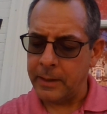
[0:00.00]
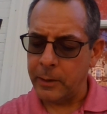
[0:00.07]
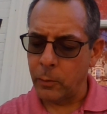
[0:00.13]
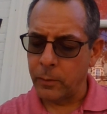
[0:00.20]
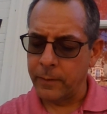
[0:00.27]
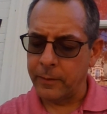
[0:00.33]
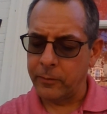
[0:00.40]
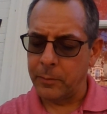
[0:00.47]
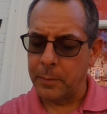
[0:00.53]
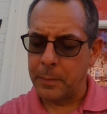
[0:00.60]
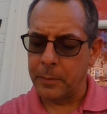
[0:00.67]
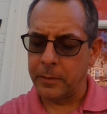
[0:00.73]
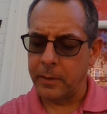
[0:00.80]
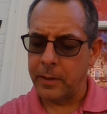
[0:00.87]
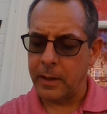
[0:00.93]
Or that should be
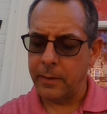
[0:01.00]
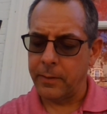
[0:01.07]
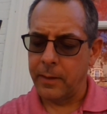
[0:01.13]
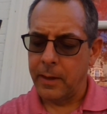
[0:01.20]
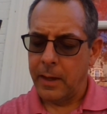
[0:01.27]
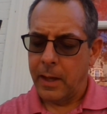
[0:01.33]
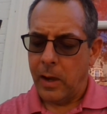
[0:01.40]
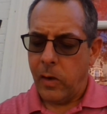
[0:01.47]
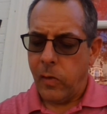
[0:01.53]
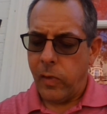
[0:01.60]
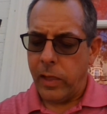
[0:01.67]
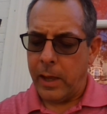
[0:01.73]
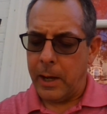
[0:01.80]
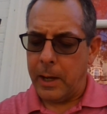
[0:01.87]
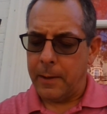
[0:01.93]
put to death.
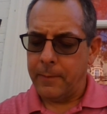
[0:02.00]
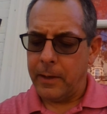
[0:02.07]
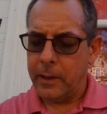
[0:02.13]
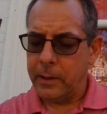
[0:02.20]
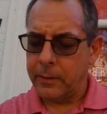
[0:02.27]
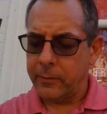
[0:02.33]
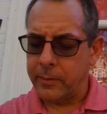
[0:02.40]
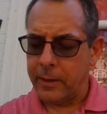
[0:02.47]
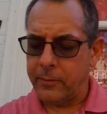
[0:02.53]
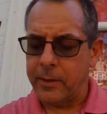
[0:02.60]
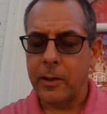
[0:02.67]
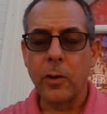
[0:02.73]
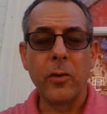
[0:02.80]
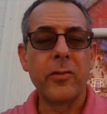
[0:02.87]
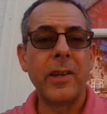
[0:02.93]
And then he says
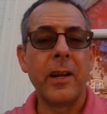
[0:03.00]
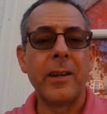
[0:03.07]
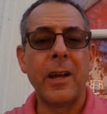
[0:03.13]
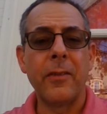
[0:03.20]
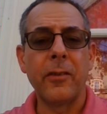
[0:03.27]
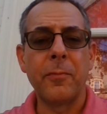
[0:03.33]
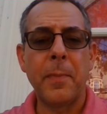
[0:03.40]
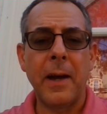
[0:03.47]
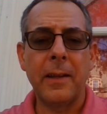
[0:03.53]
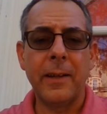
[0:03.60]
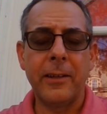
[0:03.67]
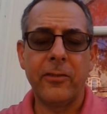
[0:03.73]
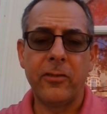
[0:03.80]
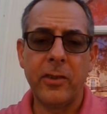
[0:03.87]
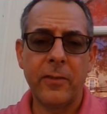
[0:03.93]
he goes down. Now the
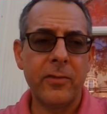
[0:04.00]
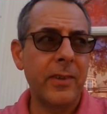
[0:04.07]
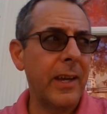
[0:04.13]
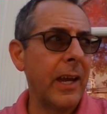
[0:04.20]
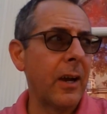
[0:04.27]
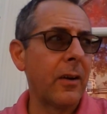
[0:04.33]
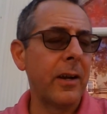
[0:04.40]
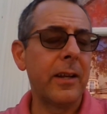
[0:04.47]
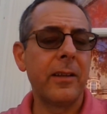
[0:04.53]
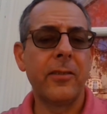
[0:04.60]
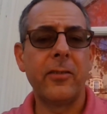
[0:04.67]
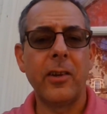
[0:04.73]
spotlight shifts to Herod.